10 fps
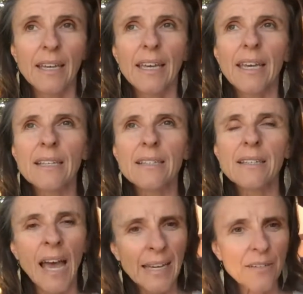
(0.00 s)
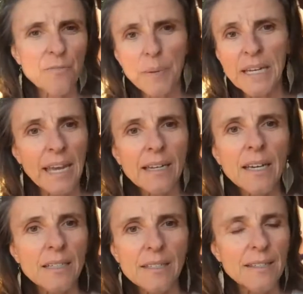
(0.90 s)
It's kind of
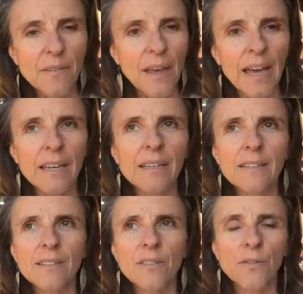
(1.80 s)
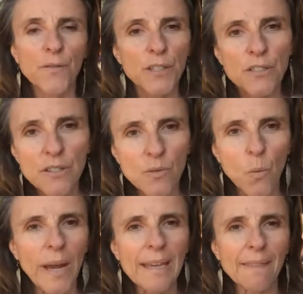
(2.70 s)
bananas that the first
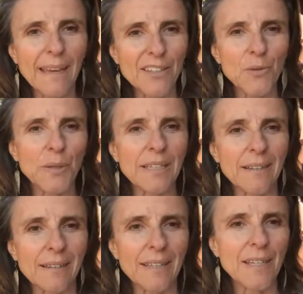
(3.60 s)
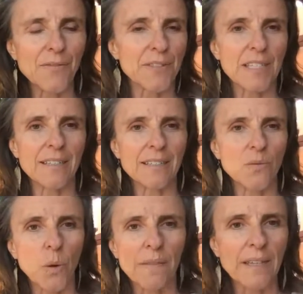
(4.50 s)
weight that you would lift
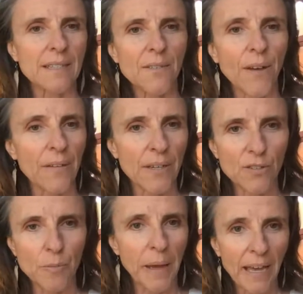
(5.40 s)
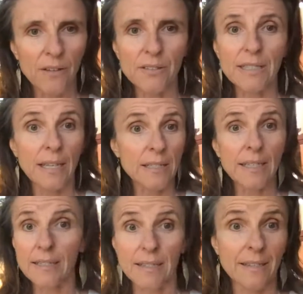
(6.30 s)
is one that's 500 pounds. That's
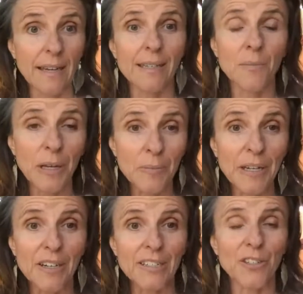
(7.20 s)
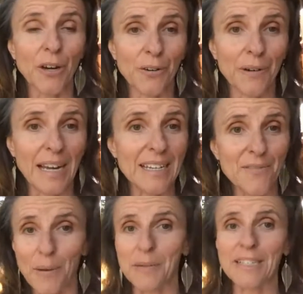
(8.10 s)
like deciding about a marriage, right?
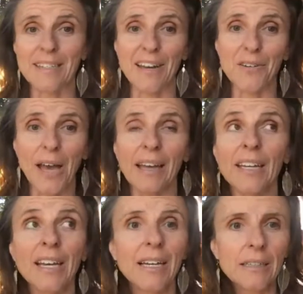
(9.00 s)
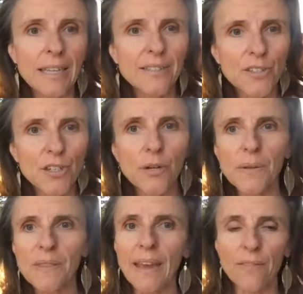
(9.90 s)
If I'm going to stay or not. Let's start
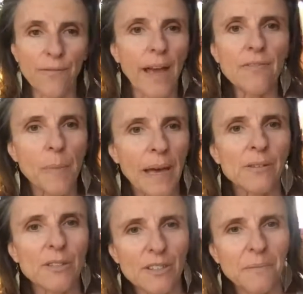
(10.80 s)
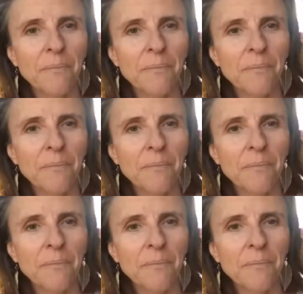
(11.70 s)
with like 5 pounds.